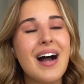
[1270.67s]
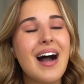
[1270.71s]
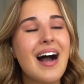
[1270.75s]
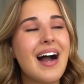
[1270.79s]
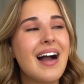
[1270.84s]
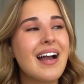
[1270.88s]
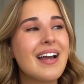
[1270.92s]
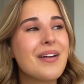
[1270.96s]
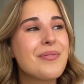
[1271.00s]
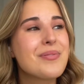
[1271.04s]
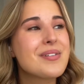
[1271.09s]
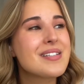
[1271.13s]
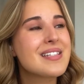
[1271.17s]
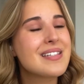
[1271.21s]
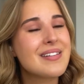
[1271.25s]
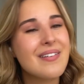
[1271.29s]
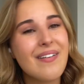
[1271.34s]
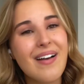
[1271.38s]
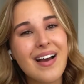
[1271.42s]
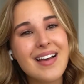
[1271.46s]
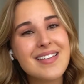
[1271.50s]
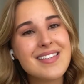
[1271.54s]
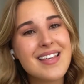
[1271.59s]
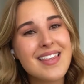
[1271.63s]
I will see you
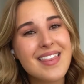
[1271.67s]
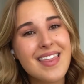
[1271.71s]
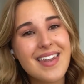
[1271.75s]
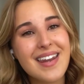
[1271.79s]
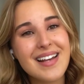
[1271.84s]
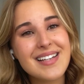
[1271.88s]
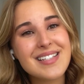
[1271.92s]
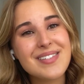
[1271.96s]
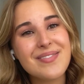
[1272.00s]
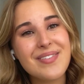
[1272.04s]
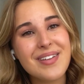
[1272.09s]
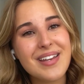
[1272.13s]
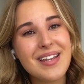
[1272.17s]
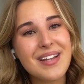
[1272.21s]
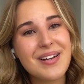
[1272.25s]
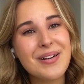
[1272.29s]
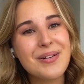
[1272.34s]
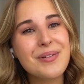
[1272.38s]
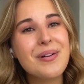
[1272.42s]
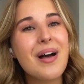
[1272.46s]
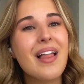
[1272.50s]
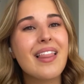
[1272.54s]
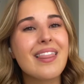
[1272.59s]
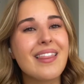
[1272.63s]
guys in the next
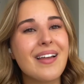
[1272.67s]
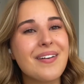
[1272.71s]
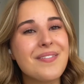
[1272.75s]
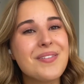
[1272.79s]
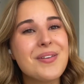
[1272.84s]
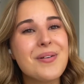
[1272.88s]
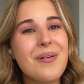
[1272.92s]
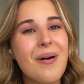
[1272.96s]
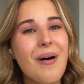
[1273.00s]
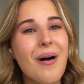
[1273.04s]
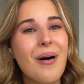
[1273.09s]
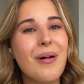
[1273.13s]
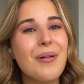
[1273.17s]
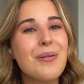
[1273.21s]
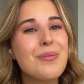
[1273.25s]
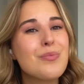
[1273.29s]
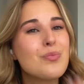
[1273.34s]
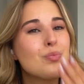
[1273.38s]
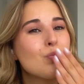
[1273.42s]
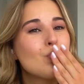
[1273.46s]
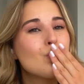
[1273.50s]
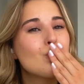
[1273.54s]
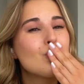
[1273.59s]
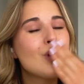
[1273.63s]
video. Love you
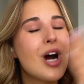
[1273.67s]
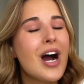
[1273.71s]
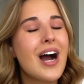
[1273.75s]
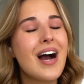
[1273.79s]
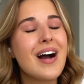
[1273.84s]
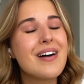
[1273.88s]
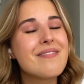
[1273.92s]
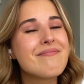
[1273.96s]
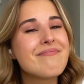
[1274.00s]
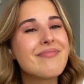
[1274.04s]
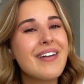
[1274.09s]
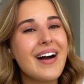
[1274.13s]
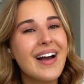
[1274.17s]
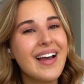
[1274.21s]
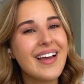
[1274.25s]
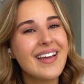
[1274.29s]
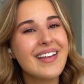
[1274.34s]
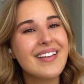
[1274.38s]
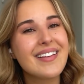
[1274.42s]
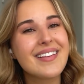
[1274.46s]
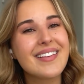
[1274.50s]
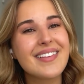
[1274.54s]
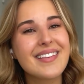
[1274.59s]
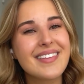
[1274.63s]
all.
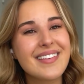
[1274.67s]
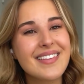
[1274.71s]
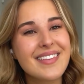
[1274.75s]
Bye!